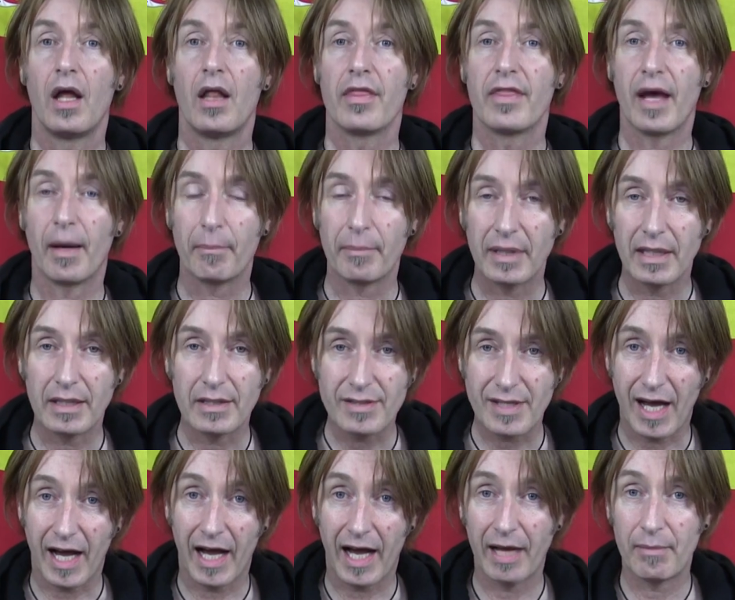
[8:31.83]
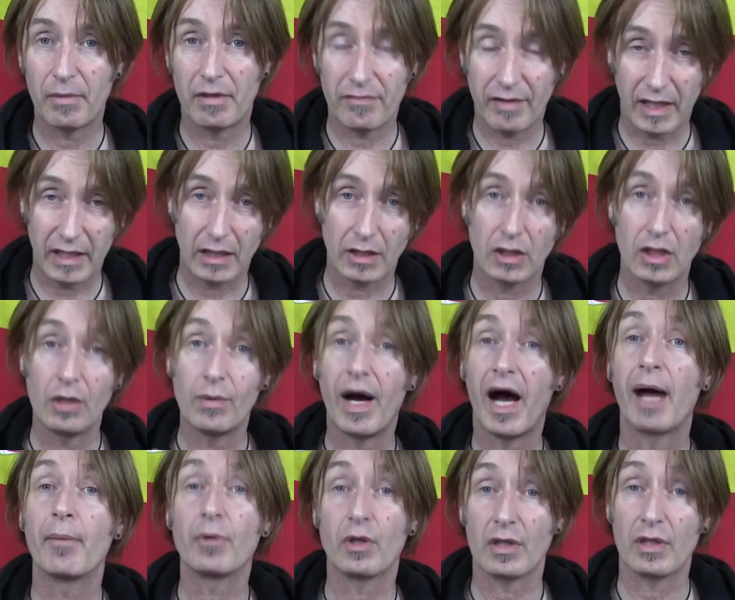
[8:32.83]
That means I'm inviting you,
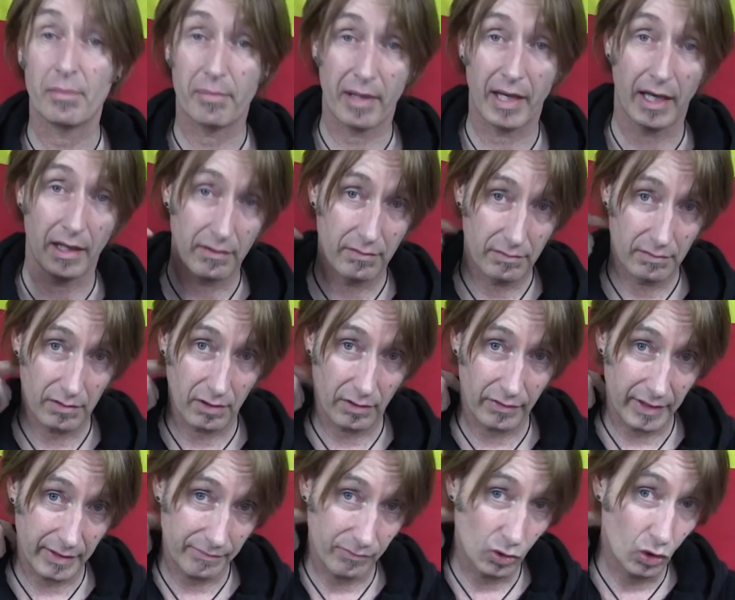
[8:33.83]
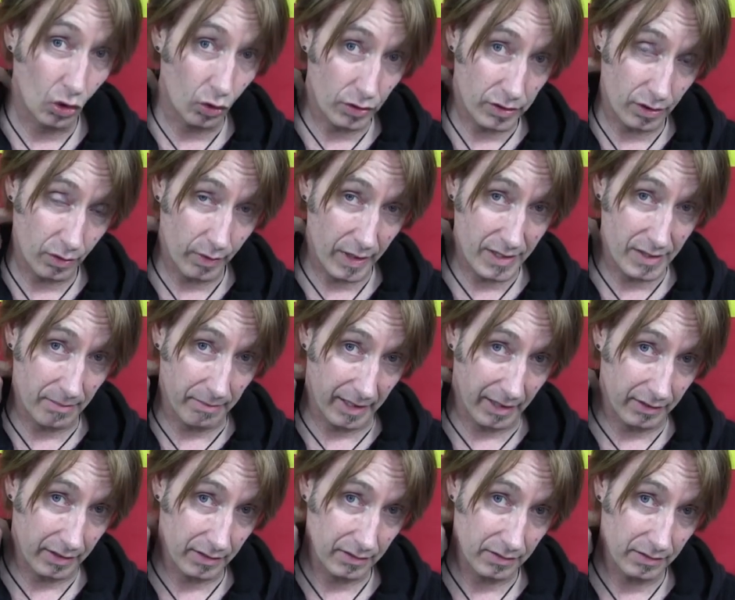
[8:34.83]
I'm going to pay, all right? No two ways
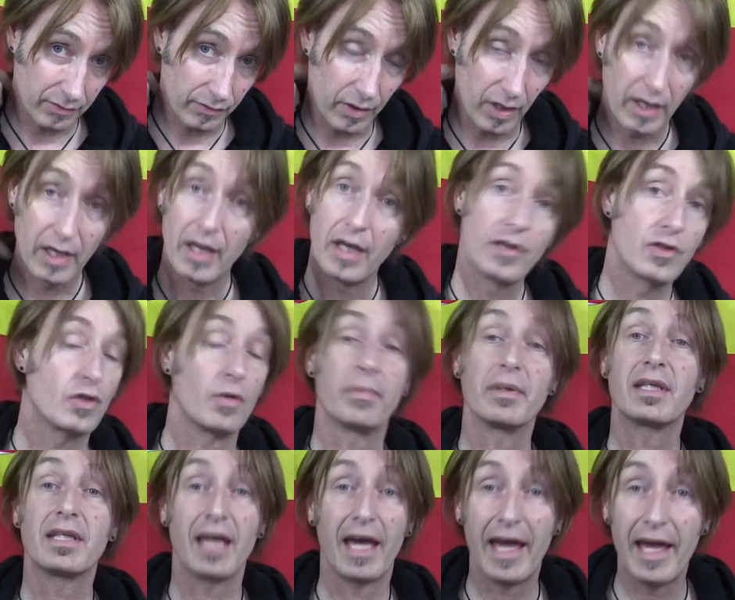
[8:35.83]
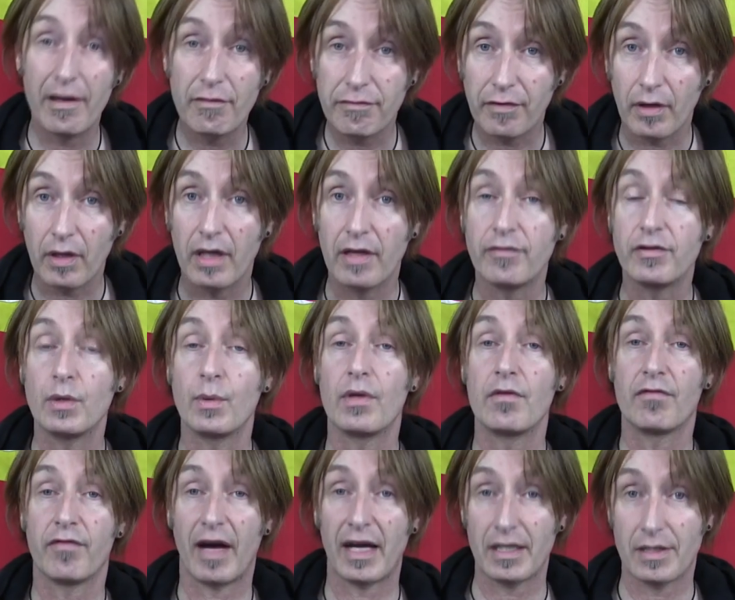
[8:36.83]
about it. So be careful, if you
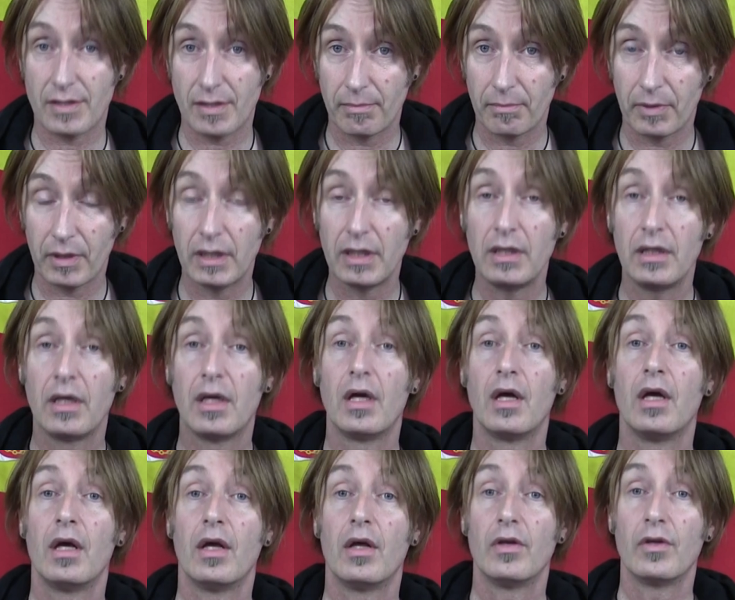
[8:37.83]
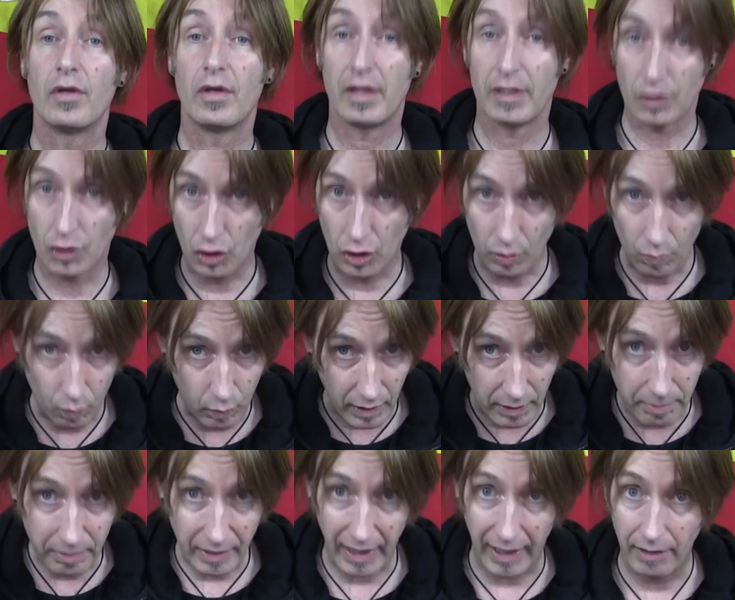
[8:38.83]
invite somebody, you
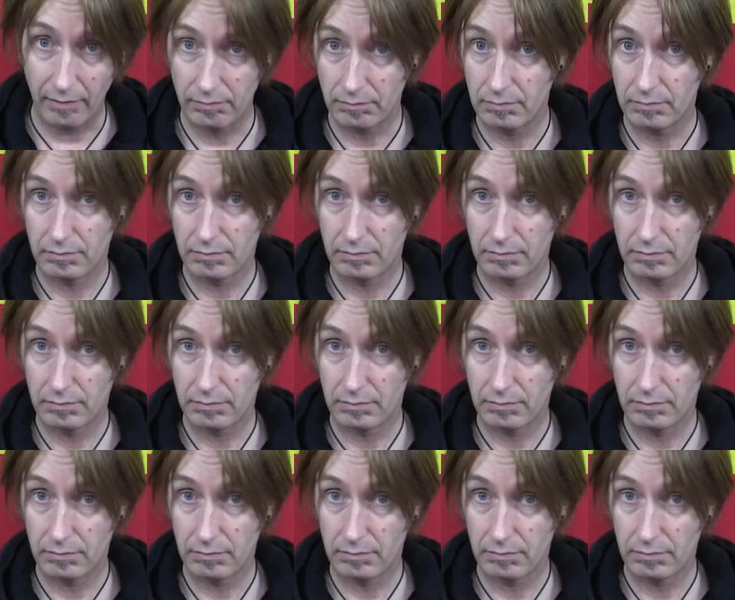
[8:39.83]
will pay.